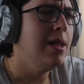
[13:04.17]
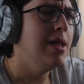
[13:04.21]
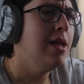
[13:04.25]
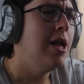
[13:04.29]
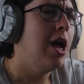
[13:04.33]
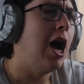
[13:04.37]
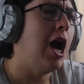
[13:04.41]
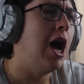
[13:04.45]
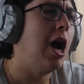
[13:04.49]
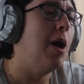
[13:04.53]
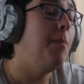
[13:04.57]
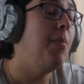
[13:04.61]

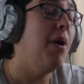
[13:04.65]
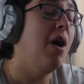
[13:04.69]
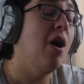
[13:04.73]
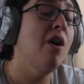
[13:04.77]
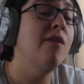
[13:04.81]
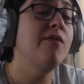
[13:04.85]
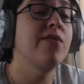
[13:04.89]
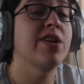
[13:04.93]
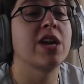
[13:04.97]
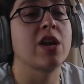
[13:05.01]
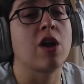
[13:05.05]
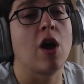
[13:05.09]
But
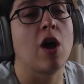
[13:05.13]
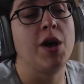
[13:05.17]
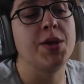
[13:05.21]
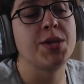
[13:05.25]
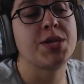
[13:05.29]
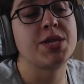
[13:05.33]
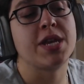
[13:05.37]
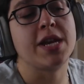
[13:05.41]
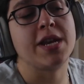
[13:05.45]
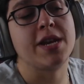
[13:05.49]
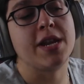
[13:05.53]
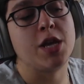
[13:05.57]
hopefully you
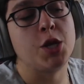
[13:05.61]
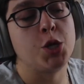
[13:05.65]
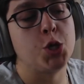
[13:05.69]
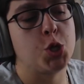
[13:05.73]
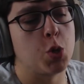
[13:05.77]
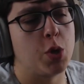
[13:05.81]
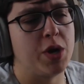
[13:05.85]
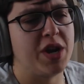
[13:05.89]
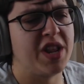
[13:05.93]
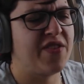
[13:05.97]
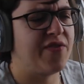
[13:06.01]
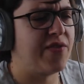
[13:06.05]
guys did
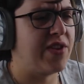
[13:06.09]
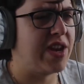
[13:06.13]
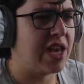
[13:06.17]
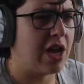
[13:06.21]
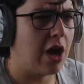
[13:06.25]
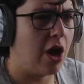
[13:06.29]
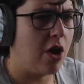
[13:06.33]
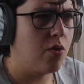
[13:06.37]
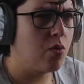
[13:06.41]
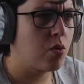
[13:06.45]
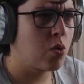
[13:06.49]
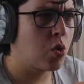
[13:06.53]
enjoy this
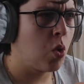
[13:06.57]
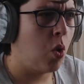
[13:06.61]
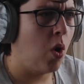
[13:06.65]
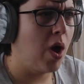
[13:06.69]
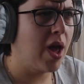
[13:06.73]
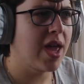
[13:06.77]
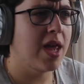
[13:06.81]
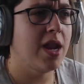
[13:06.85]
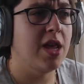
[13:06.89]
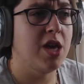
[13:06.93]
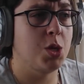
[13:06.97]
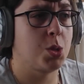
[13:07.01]
video.
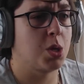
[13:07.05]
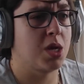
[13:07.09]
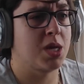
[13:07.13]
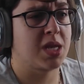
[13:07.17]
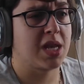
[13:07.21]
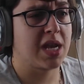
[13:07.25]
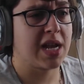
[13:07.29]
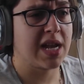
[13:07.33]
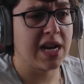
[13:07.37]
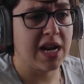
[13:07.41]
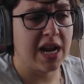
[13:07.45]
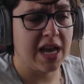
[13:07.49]
Quite an
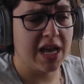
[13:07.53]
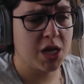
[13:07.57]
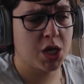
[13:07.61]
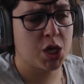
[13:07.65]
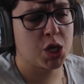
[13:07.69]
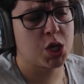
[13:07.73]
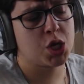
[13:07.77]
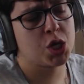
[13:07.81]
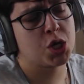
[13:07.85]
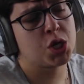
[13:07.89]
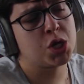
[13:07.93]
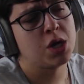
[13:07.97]
interesting
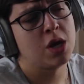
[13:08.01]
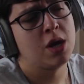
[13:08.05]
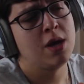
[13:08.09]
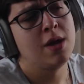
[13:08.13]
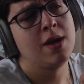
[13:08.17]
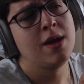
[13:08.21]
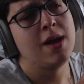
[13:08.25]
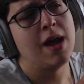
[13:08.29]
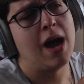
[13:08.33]
list.